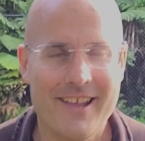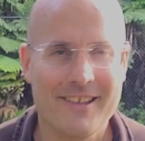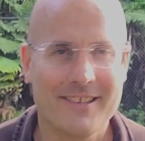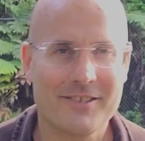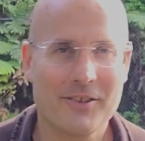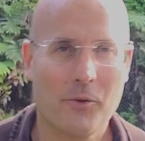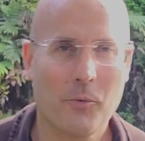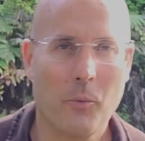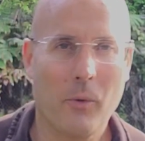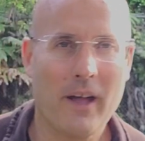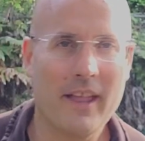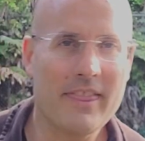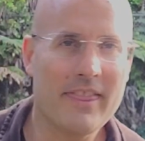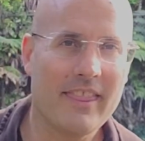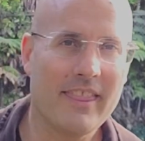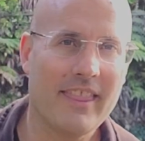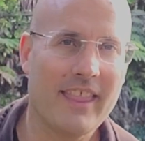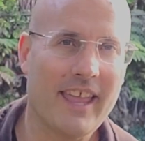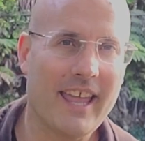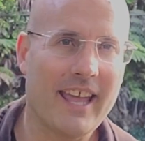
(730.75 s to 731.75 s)
So
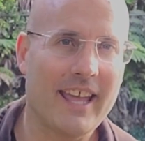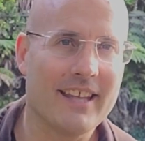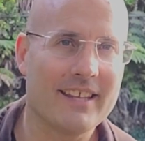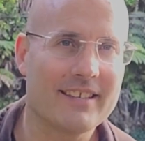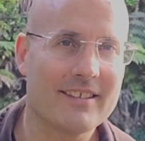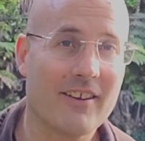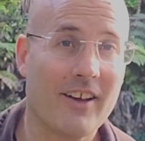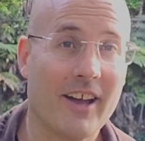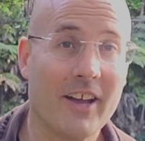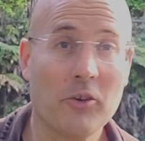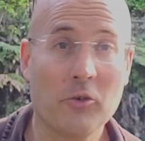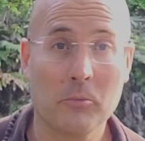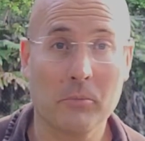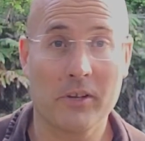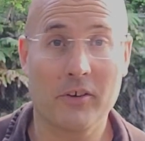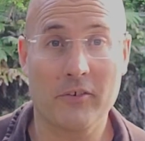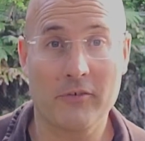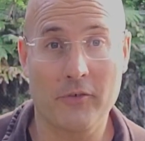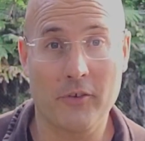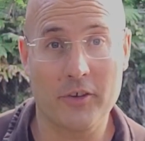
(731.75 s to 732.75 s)
one that I
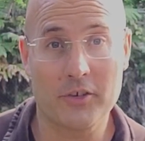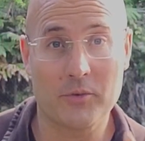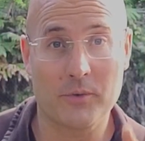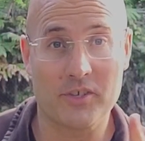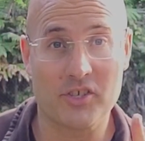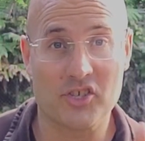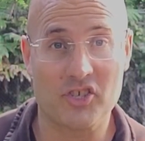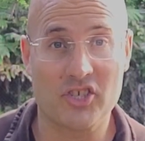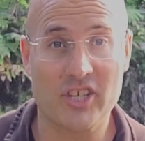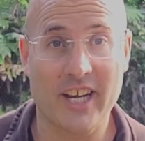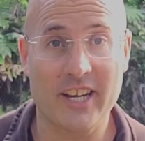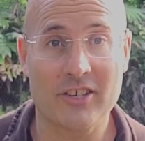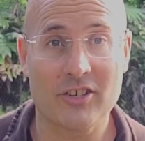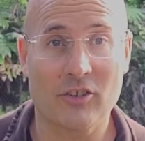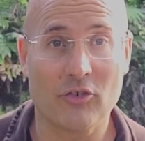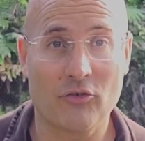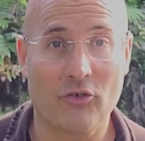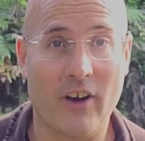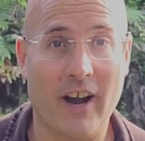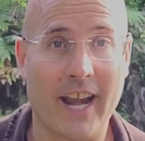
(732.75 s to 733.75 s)
normally refer to as
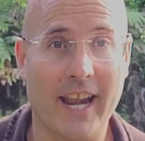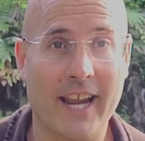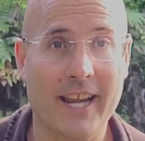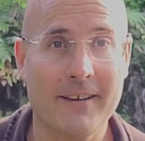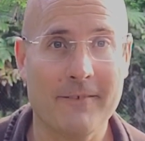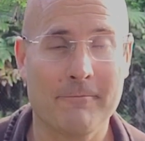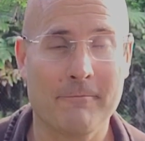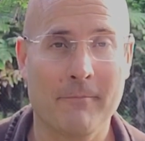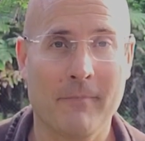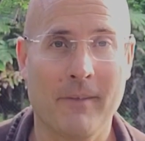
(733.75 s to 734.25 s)
gentle rain,